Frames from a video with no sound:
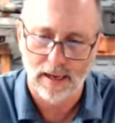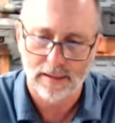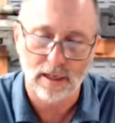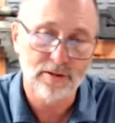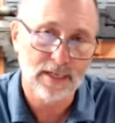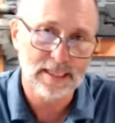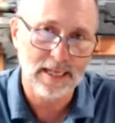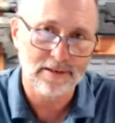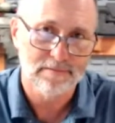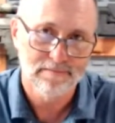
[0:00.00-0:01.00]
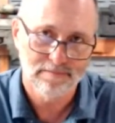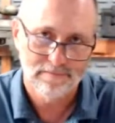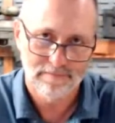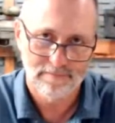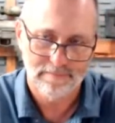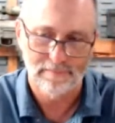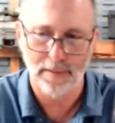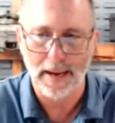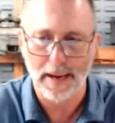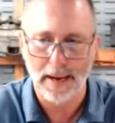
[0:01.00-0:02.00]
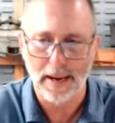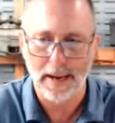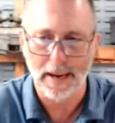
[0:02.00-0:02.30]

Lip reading: talk to you guys later. Bye-bye.